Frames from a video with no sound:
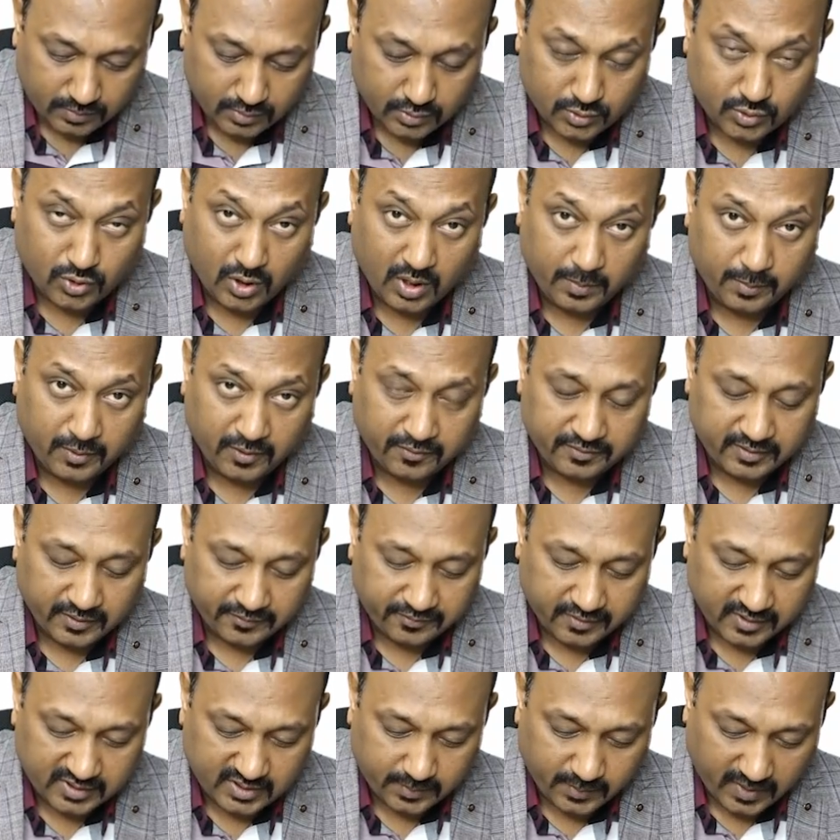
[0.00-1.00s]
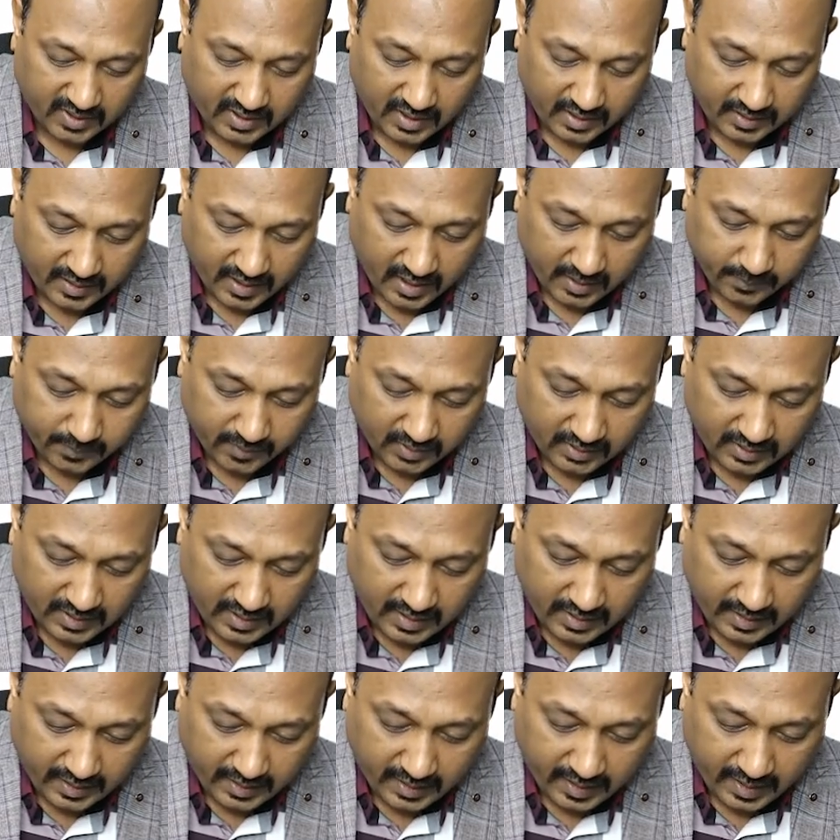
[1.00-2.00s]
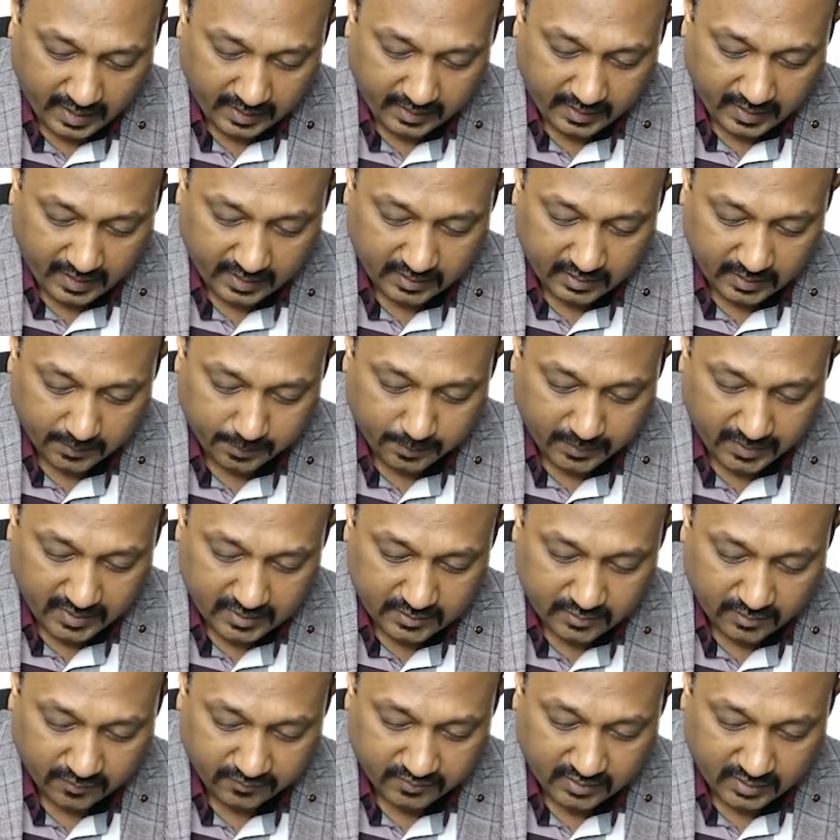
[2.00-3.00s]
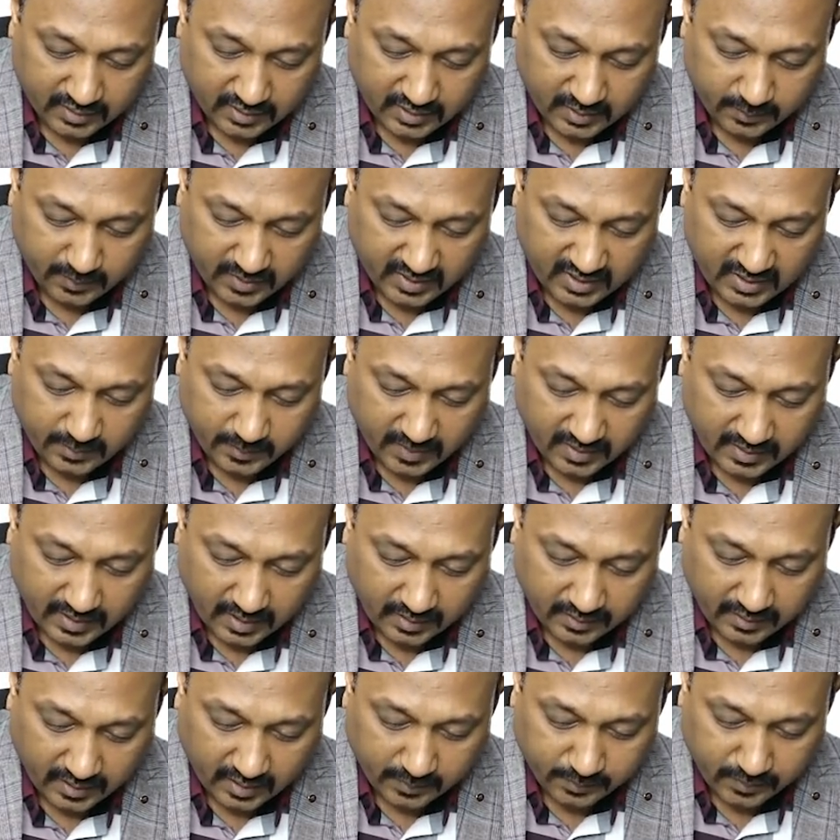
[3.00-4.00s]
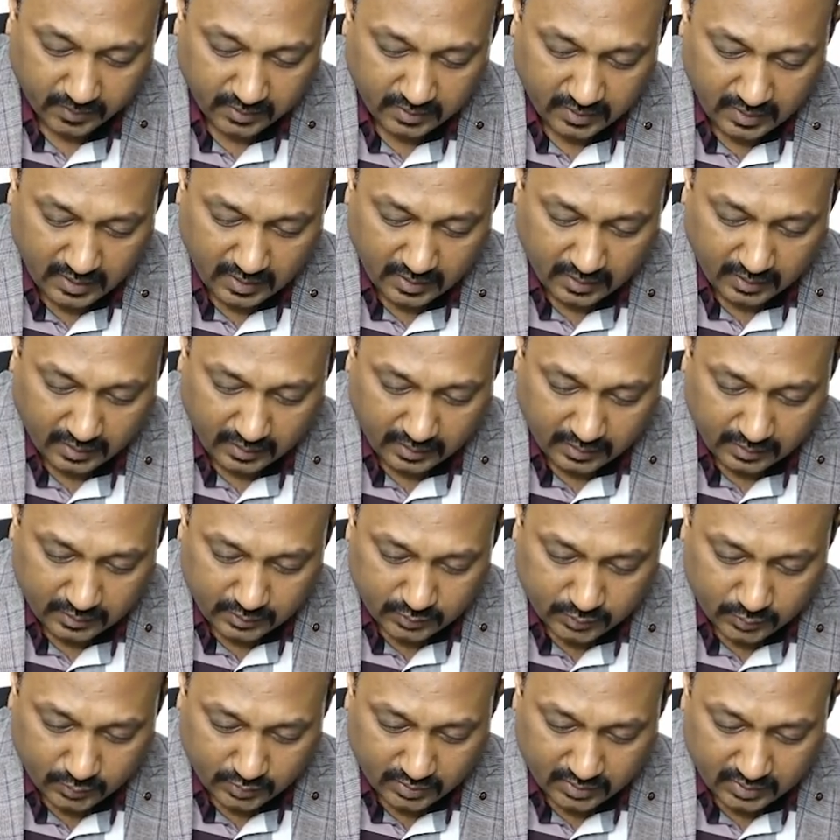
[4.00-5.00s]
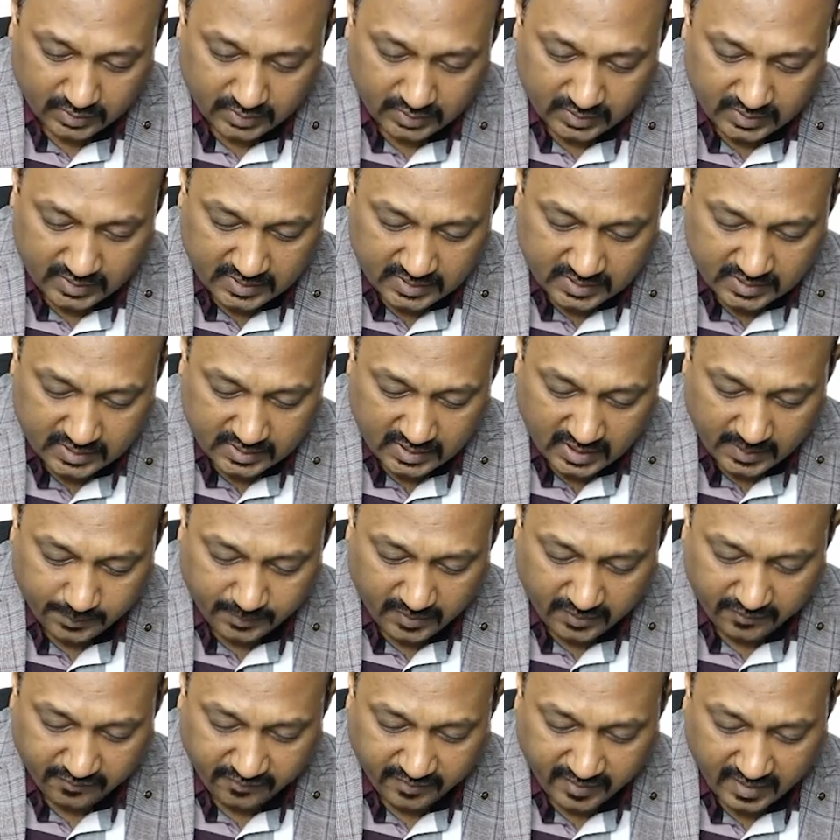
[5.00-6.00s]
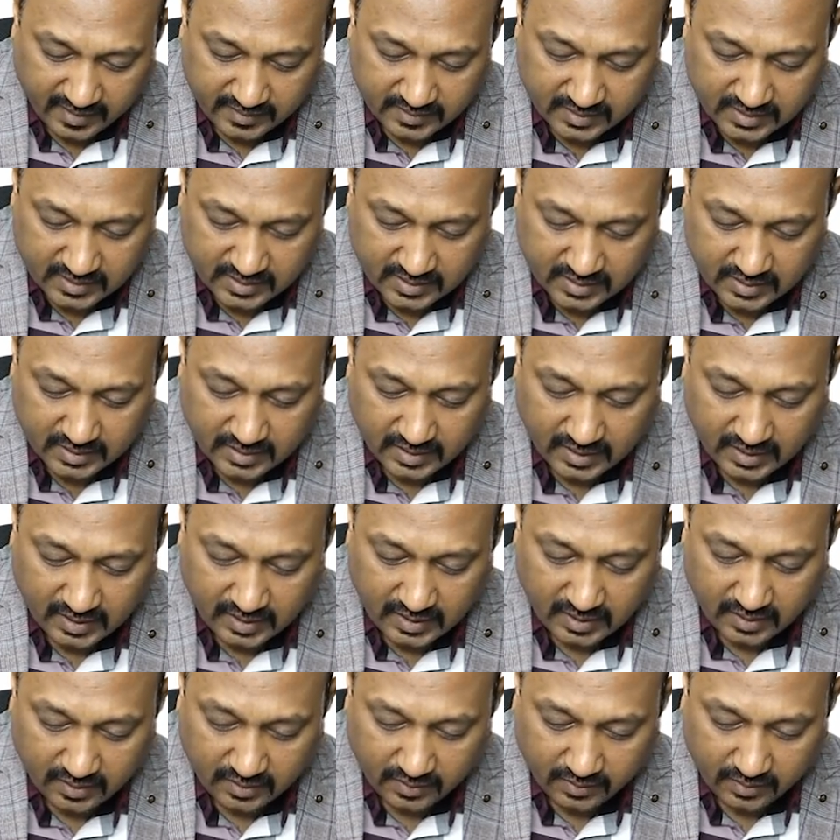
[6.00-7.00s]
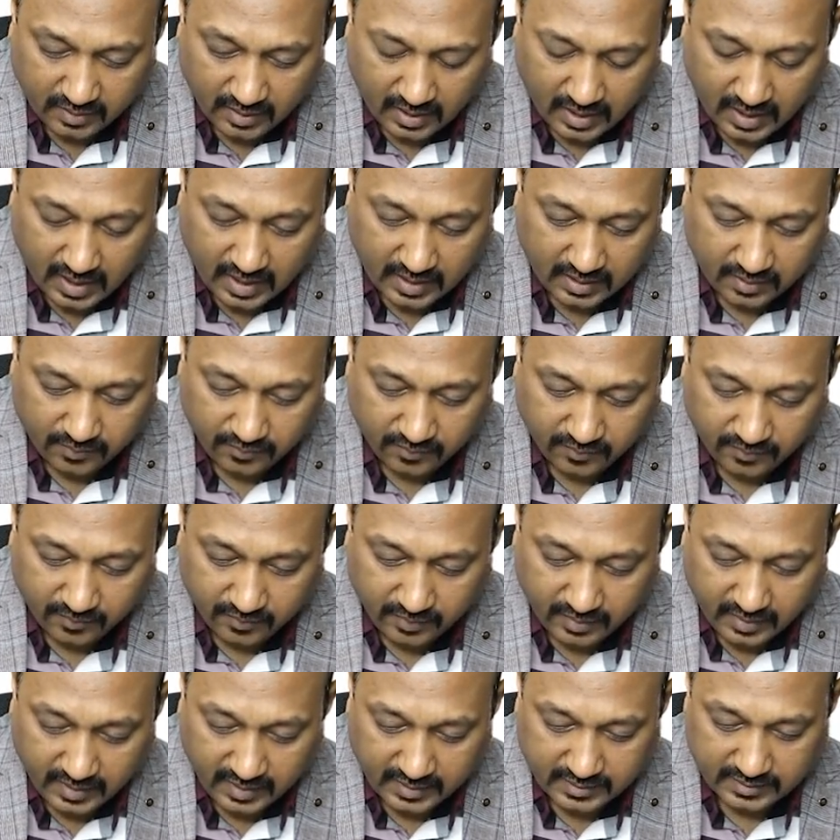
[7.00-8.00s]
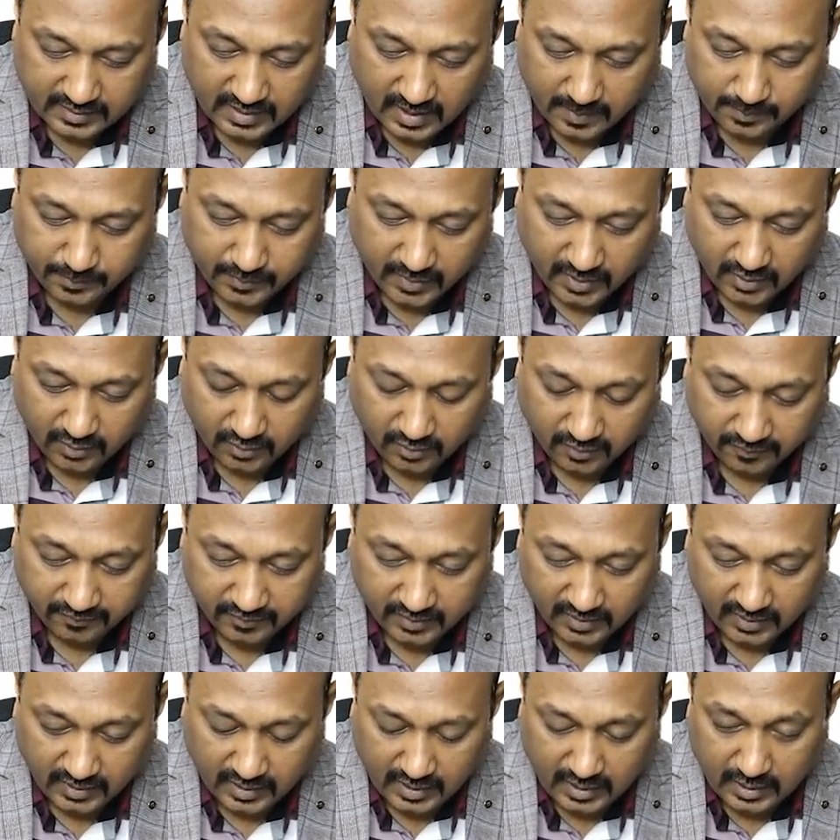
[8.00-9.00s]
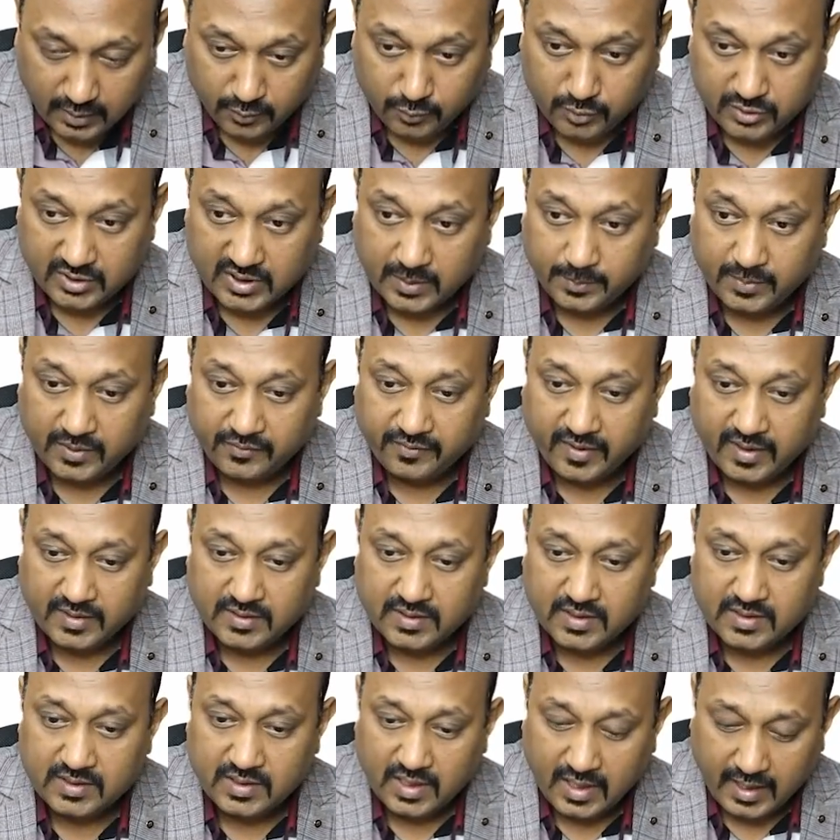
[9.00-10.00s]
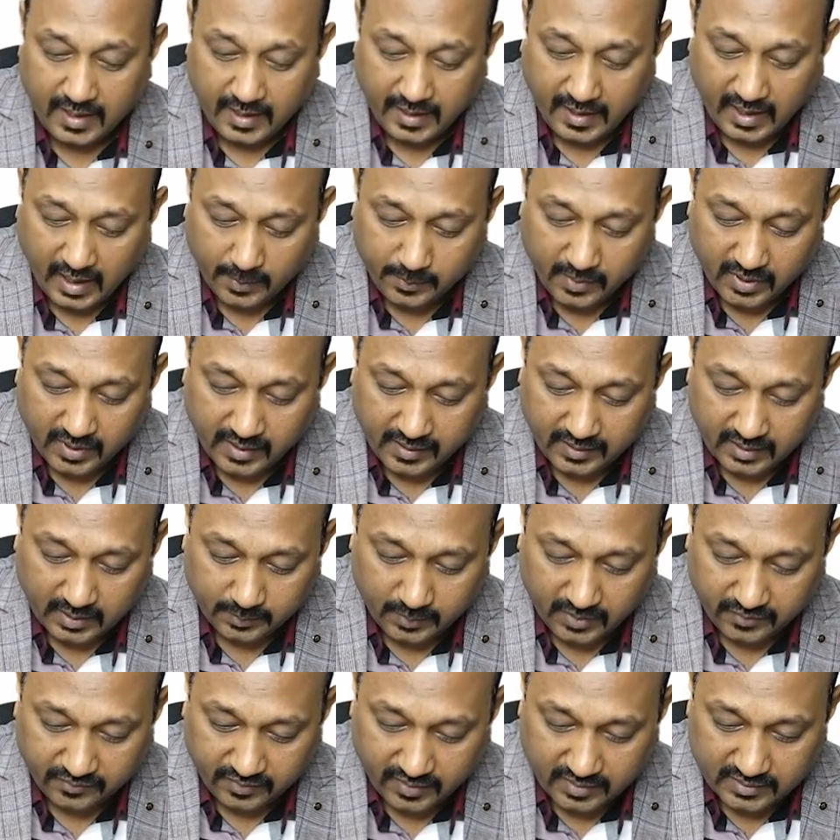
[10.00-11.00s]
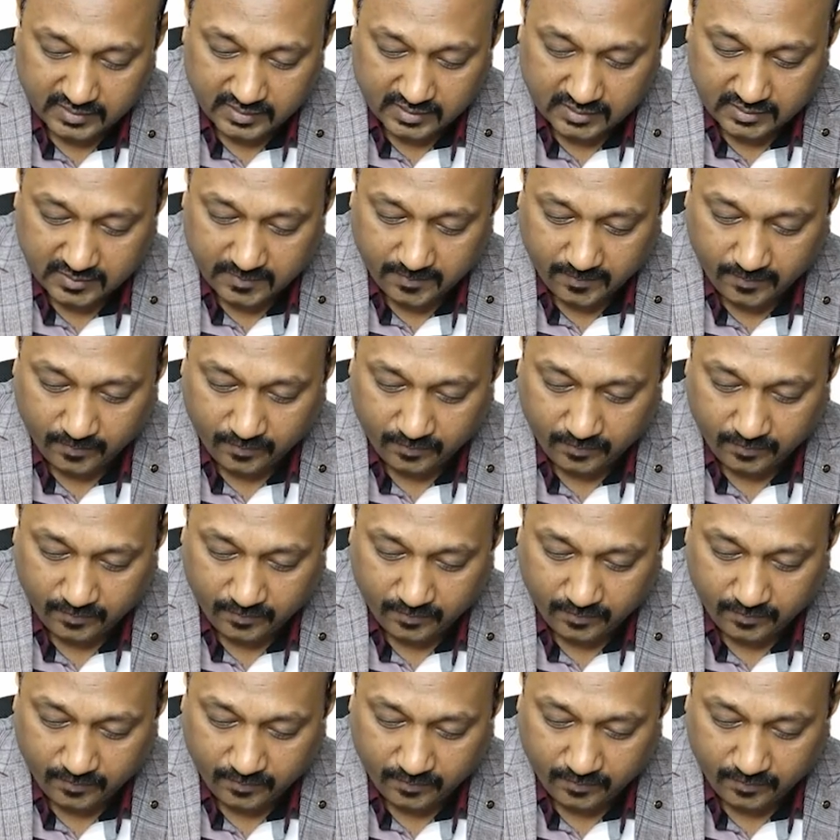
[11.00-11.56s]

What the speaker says: top of the first metacarpal and at the base of the remaining metacarpal, so these epiphysis, they are example of the which epiphysis? Aberrant epiphysis.